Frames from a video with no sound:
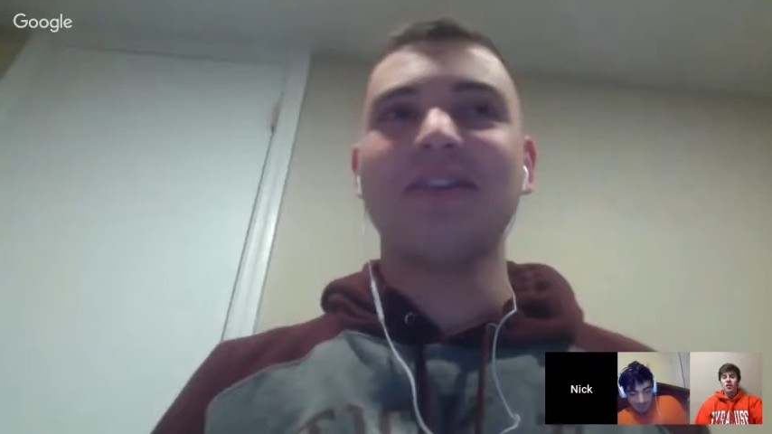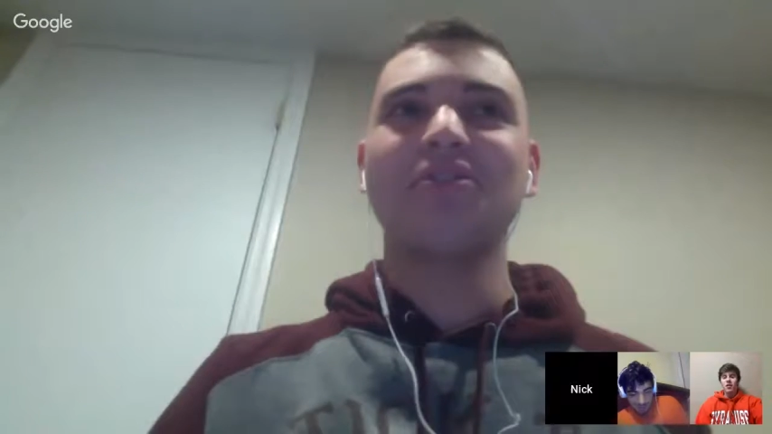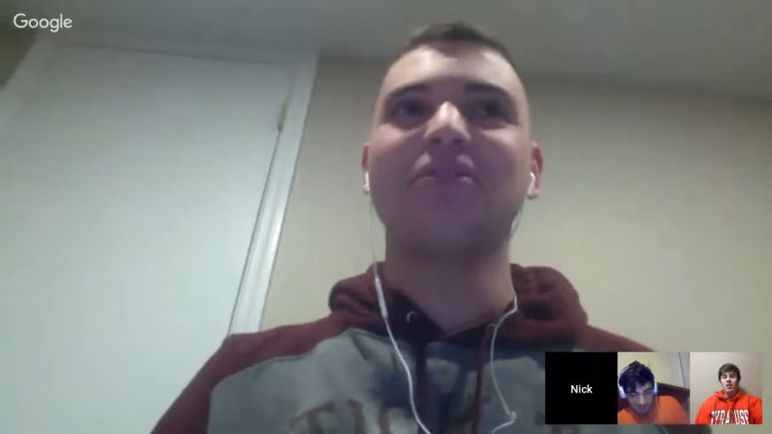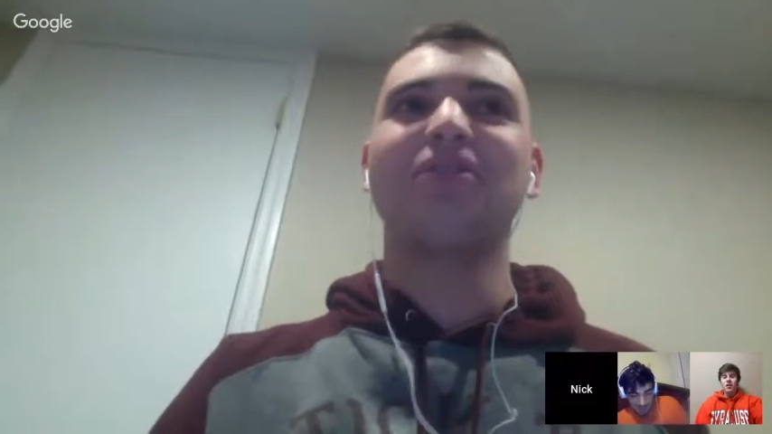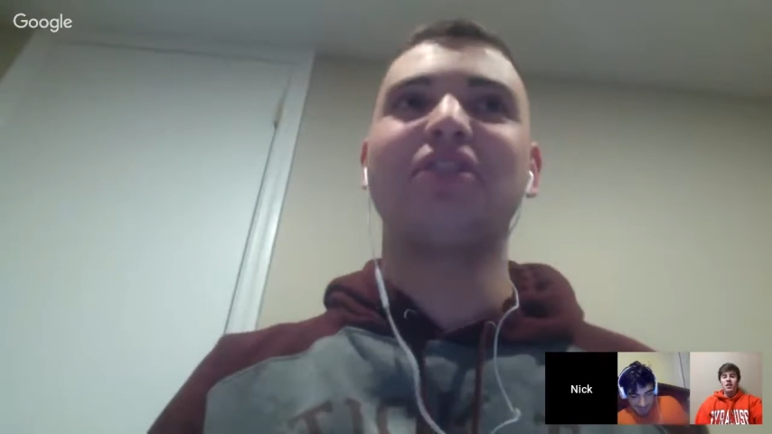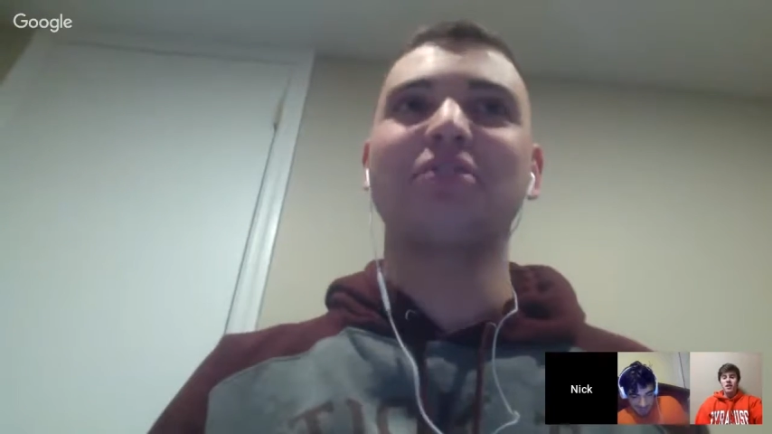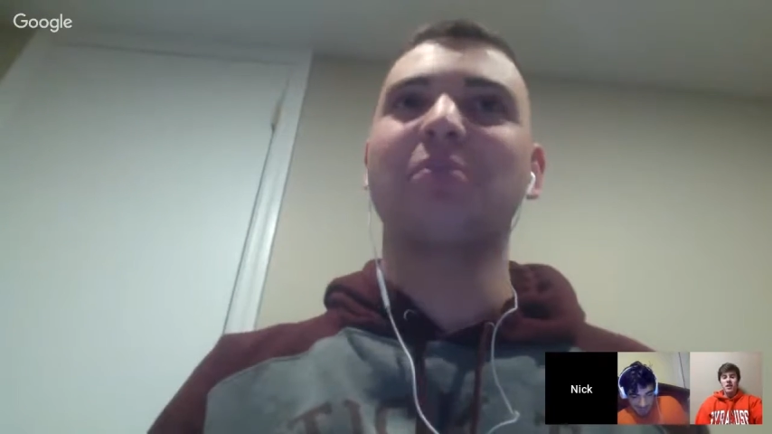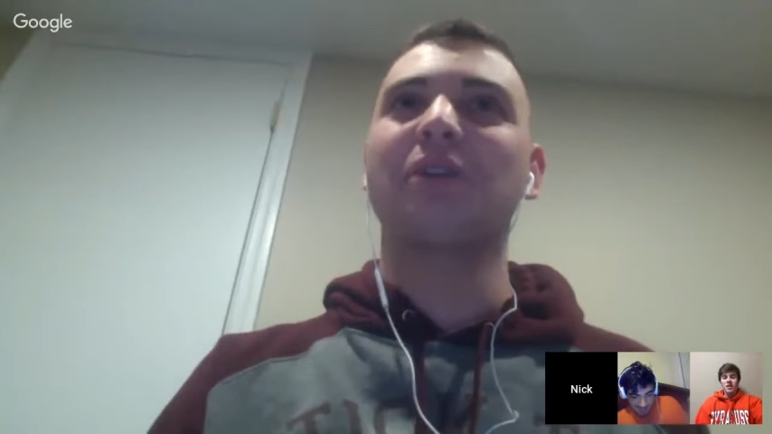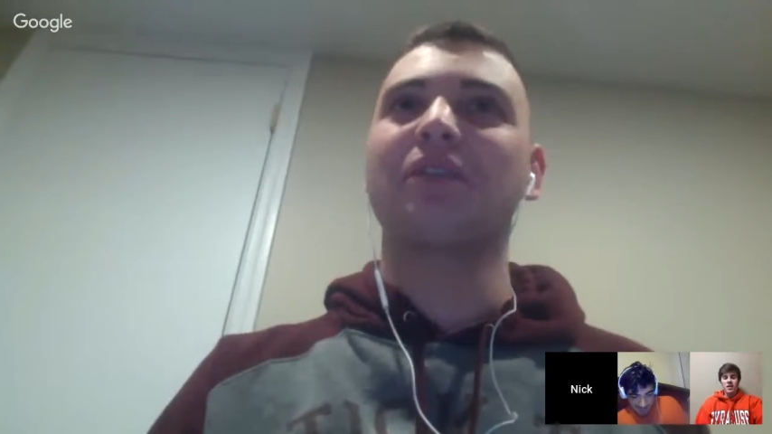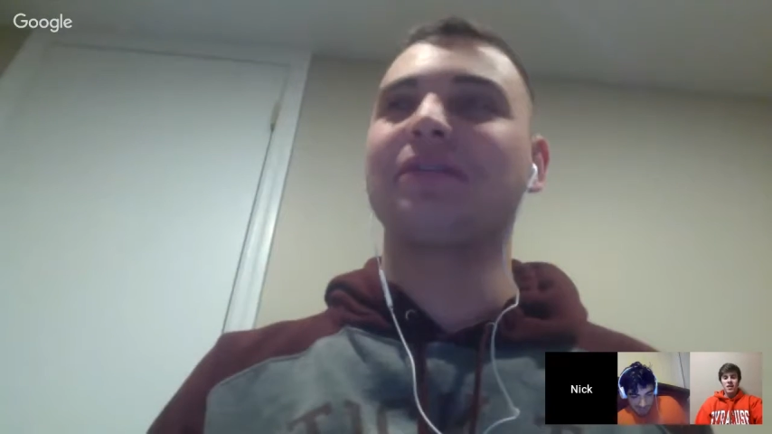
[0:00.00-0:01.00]
does
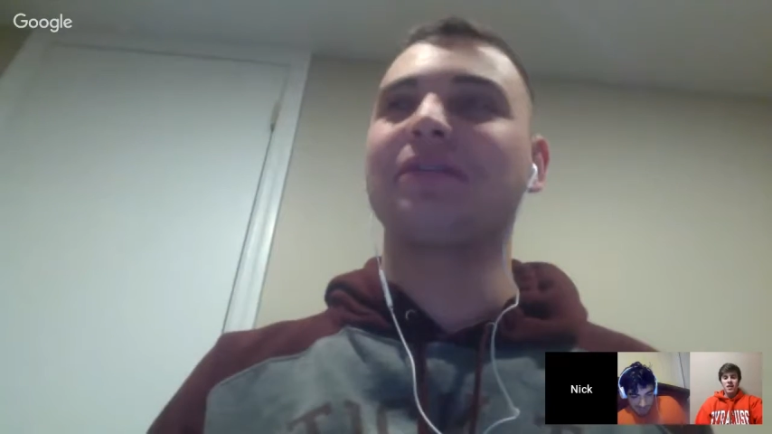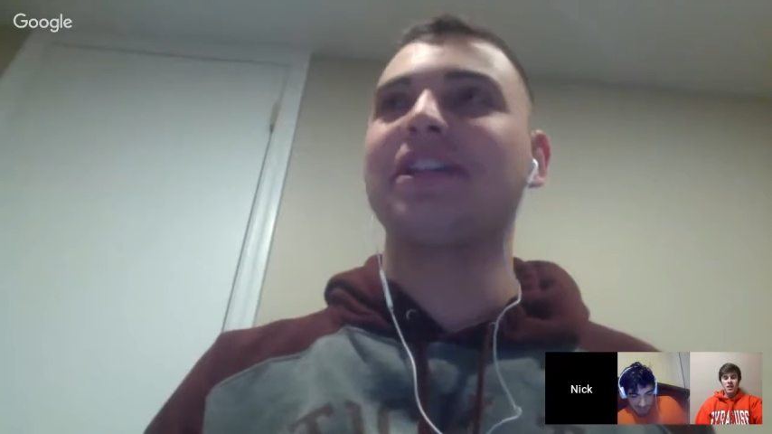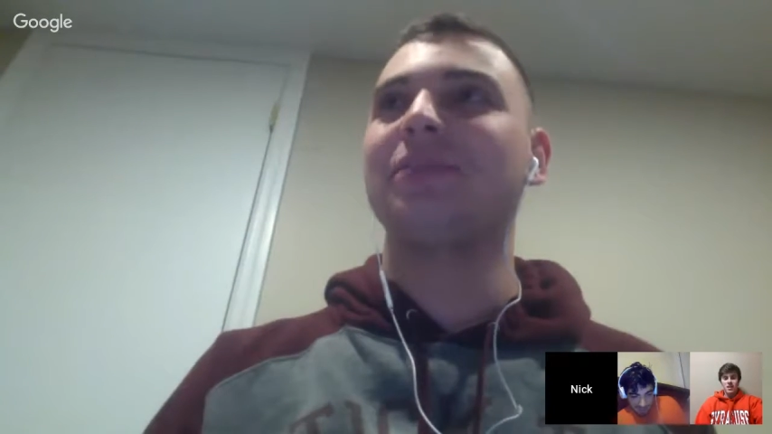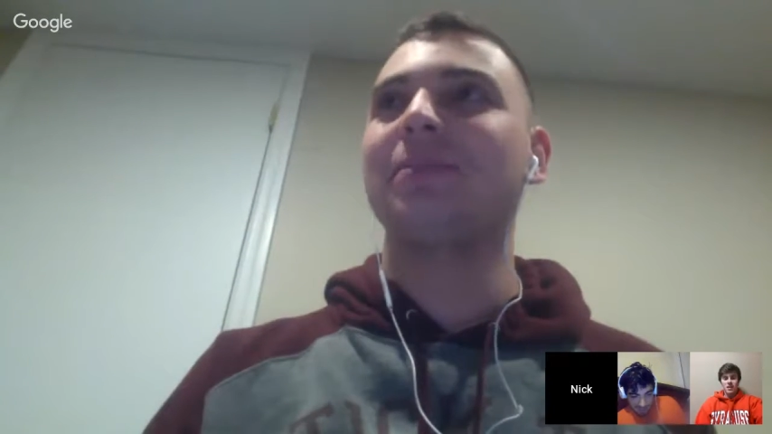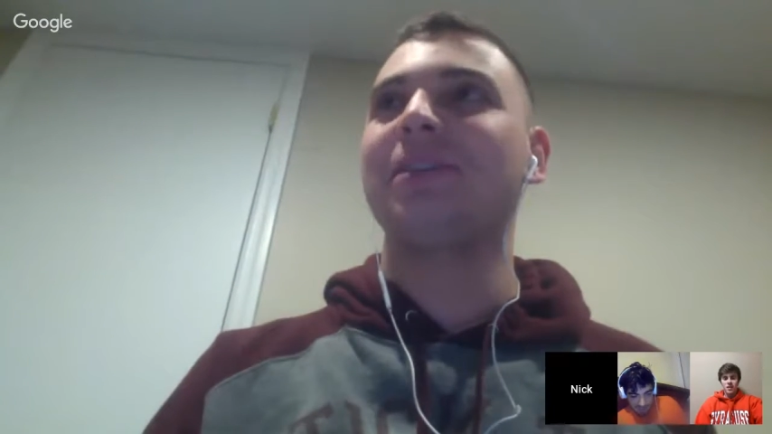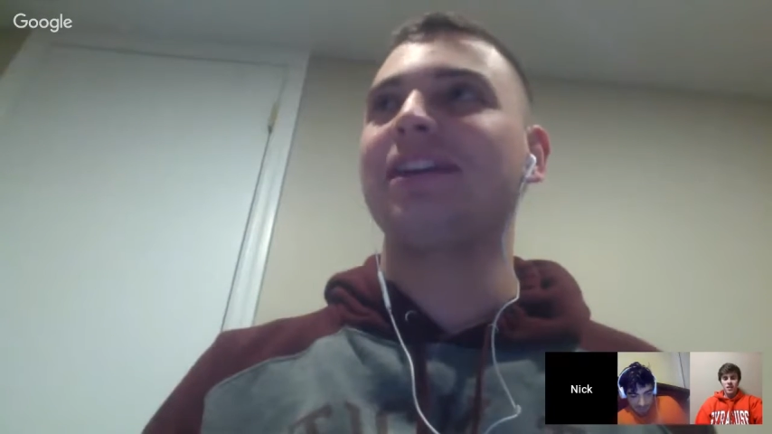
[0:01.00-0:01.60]
work for ESPN,